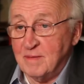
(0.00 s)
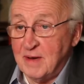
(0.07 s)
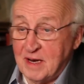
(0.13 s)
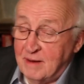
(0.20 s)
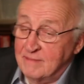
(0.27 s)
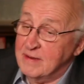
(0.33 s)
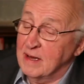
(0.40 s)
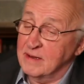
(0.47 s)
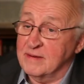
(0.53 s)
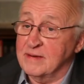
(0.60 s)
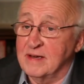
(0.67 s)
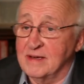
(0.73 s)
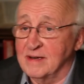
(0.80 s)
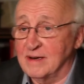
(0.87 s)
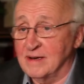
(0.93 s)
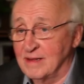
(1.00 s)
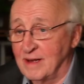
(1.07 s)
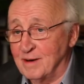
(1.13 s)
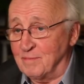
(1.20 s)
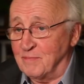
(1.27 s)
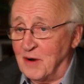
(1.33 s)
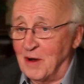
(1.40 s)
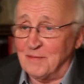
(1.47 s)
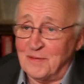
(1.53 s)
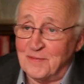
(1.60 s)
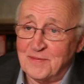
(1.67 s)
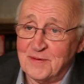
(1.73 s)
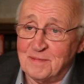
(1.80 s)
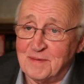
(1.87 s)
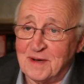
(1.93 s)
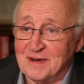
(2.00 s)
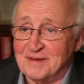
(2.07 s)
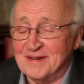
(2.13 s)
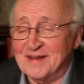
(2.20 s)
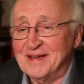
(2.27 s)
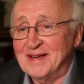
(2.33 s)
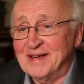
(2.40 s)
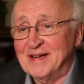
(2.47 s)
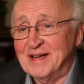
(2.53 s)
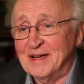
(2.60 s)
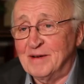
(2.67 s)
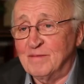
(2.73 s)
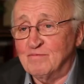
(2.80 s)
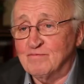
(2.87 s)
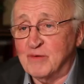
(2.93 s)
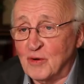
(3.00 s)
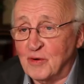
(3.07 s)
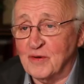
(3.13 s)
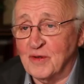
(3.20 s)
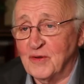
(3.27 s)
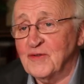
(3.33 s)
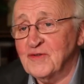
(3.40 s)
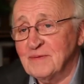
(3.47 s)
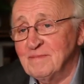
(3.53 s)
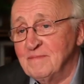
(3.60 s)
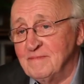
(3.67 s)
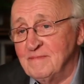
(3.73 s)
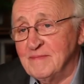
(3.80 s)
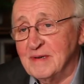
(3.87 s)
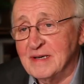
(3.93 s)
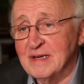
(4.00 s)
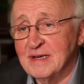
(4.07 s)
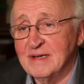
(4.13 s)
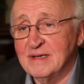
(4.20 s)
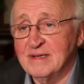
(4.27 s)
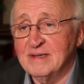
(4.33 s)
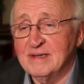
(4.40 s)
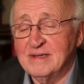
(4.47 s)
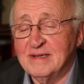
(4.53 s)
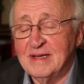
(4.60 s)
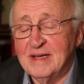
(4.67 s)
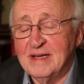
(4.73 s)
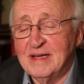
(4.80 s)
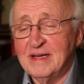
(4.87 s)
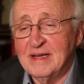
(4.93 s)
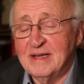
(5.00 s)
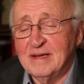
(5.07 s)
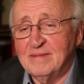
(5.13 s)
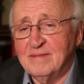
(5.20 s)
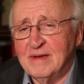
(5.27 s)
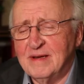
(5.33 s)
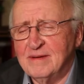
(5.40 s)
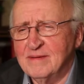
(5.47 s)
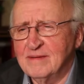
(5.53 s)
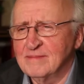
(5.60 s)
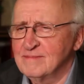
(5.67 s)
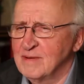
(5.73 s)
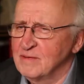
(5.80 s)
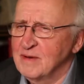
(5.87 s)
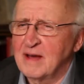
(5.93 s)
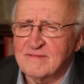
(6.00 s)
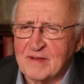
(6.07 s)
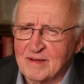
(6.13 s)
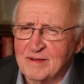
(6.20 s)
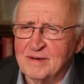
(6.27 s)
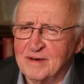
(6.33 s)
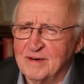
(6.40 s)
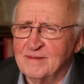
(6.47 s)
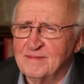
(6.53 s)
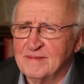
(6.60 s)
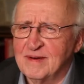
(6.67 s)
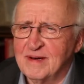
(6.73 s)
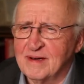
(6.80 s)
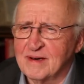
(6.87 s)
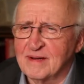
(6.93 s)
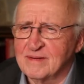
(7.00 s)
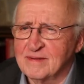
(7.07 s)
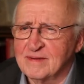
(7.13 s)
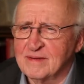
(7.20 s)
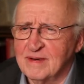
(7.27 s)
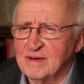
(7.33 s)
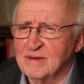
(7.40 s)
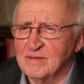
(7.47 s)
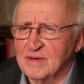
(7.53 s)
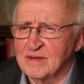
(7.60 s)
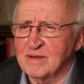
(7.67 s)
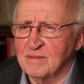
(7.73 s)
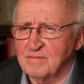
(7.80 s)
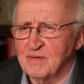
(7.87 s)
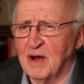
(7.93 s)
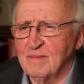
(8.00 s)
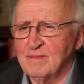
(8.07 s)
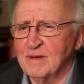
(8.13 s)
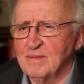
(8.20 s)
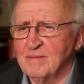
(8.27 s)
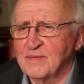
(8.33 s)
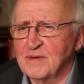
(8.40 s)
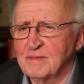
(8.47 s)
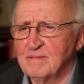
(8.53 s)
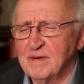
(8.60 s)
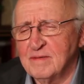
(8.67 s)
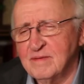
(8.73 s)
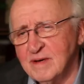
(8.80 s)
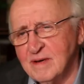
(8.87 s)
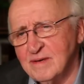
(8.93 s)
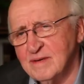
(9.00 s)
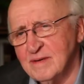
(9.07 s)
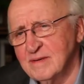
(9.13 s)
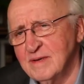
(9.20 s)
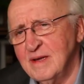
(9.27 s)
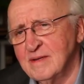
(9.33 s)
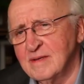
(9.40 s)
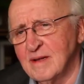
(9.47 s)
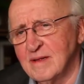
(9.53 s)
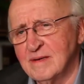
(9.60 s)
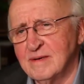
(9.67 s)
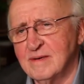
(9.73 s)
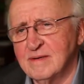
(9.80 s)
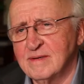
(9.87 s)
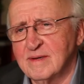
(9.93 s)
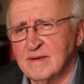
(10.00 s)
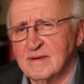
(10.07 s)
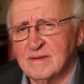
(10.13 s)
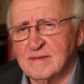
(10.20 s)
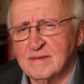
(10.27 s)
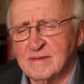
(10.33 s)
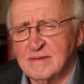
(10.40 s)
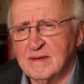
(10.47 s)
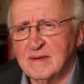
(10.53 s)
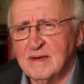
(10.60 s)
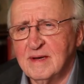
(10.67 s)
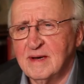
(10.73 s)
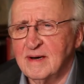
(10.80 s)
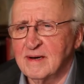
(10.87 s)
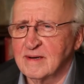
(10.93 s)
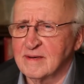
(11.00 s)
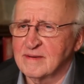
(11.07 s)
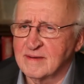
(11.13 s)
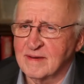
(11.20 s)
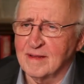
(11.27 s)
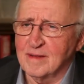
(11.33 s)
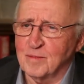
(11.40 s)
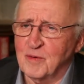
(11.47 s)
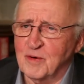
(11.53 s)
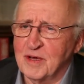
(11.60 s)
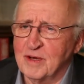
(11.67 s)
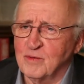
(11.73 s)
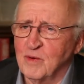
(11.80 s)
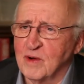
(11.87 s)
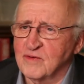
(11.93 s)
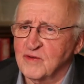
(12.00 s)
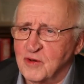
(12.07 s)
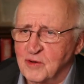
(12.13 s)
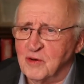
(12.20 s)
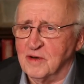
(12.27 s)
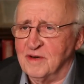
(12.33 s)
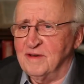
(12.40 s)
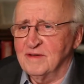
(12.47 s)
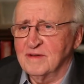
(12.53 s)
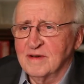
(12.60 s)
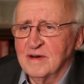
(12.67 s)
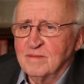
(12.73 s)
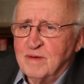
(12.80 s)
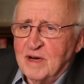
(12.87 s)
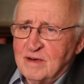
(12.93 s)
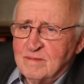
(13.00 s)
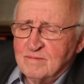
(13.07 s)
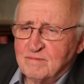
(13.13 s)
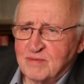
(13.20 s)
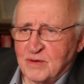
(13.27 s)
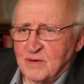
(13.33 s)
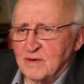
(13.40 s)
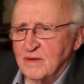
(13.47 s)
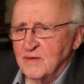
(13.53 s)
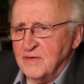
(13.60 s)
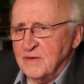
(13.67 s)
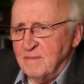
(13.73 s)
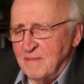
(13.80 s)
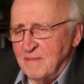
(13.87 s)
And I've got to say, there are a lot of problems about pluralism, uh, but we have to learn how to deal with the problems. But we also need to learn to how to celebrate what's good about pluralism.